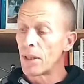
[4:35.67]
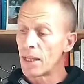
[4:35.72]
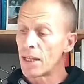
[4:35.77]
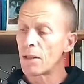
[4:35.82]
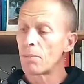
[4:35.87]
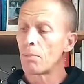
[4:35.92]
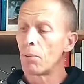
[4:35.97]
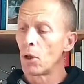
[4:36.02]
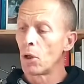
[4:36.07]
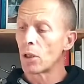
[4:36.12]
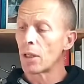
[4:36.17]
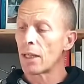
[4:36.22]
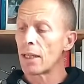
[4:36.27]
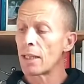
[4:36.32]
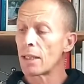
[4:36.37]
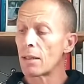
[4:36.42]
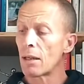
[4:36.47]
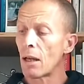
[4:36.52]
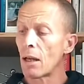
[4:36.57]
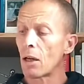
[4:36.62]
this book
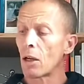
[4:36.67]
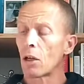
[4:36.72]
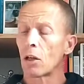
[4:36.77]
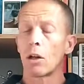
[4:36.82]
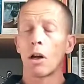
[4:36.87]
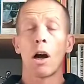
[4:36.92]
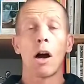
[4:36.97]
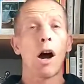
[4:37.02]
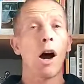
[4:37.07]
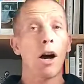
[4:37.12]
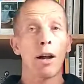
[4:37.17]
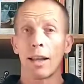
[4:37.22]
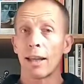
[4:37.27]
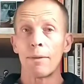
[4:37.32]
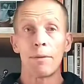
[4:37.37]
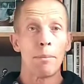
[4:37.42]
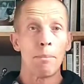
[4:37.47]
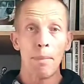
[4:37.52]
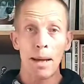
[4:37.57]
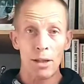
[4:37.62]

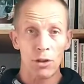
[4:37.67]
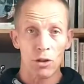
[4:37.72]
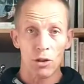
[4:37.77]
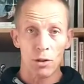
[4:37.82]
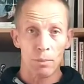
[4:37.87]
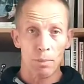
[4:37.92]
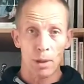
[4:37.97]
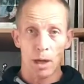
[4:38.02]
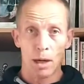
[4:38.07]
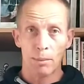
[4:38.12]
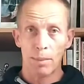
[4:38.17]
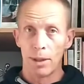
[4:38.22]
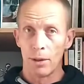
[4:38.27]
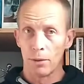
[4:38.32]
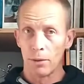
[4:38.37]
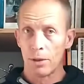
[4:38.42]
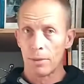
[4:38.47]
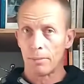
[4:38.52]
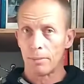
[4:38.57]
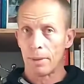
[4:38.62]
hardly even mentions
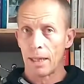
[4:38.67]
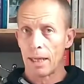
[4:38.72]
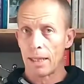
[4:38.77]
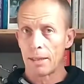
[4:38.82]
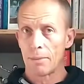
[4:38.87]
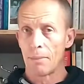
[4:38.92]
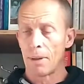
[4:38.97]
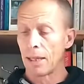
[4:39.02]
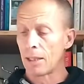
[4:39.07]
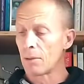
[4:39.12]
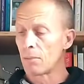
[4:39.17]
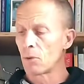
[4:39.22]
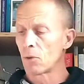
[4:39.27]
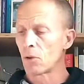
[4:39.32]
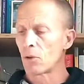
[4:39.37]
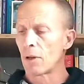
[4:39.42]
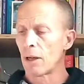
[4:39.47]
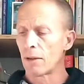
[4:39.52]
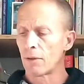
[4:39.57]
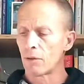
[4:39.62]
barbells as maximal
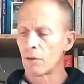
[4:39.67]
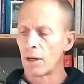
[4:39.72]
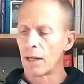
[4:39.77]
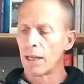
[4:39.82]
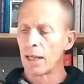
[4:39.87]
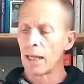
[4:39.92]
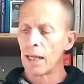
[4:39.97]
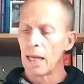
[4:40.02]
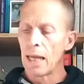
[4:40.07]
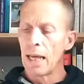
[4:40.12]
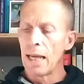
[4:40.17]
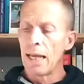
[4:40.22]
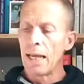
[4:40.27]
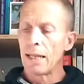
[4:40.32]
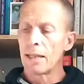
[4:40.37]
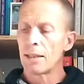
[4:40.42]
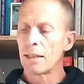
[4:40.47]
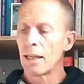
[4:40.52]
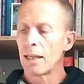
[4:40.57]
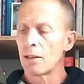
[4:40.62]
strength training.
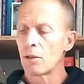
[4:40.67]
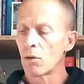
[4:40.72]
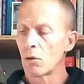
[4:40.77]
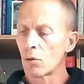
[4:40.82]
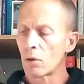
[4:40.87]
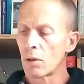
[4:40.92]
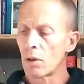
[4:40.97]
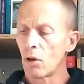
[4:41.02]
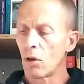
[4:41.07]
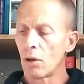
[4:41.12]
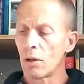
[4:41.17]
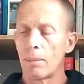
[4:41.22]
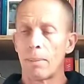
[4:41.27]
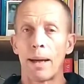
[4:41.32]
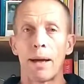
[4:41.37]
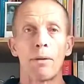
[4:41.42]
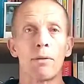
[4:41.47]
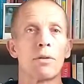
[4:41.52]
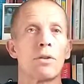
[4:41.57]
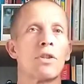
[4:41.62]
Instead, it talks a lot
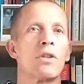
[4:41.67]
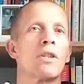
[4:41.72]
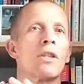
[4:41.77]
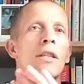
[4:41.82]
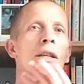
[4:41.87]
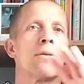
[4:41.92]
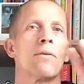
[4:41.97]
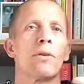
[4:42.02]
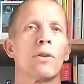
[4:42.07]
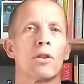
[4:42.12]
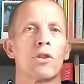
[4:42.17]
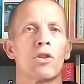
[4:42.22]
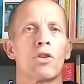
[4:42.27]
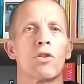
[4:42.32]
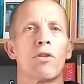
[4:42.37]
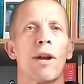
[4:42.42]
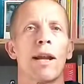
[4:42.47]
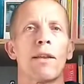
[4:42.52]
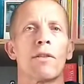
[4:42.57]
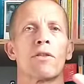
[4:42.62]
about different
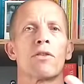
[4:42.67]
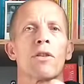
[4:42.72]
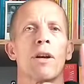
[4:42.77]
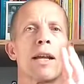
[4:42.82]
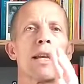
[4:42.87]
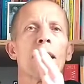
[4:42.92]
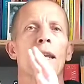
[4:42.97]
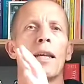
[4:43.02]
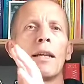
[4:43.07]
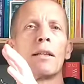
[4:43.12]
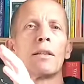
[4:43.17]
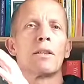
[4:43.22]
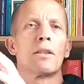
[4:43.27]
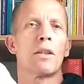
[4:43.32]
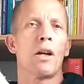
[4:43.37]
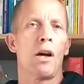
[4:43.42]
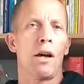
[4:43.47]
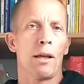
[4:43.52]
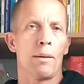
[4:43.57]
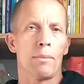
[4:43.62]
strength training
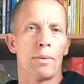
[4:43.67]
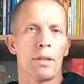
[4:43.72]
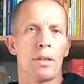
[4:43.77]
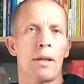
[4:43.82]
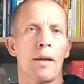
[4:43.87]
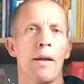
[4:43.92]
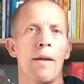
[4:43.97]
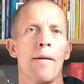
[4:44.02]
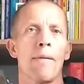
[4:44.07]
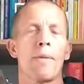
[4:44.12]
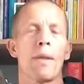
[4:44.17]
types